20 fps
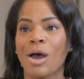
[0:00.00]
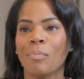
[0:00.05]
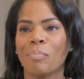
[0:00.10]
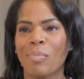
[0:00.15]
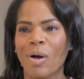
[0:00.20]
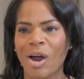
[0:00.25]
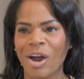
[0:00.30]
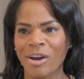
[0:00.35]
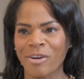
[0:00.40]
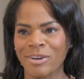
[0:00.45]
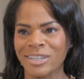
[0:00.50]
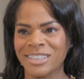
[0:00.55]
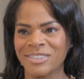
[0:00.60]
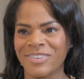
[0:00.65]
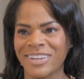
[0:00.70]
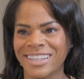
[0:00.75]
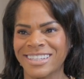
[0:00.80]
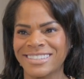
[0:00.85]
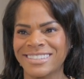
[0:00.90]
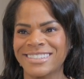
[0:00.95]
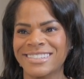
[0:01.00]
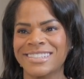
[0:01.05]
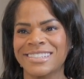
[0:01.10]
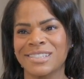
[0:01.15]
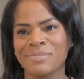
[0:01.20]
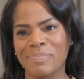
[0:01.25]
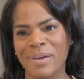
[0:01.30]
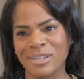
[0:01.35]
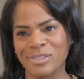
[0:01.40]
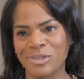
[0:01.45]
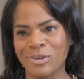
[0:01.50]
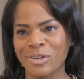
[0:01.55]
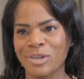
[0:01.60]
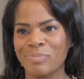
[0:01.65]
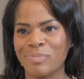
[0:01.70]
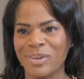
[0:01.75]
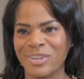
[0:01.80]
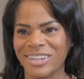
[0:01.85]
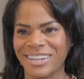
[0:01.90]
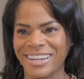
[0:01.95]
Park Ridge Villas is a special
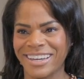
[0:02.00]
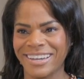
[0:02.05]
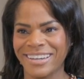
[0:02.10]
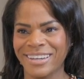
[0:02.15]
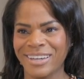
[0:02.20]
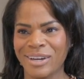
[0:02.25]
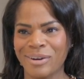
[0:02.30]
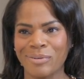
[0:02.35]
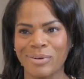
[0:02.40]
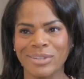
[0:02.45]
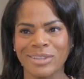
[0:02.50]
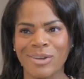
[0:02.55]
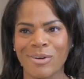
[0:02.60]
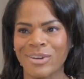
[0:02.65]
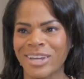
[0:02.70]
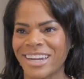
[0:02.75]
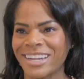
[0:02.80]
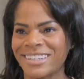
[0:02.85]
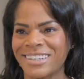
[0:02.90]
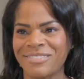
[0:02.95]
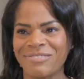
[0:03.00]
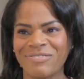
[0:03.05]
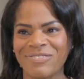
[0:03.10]
community. We're located in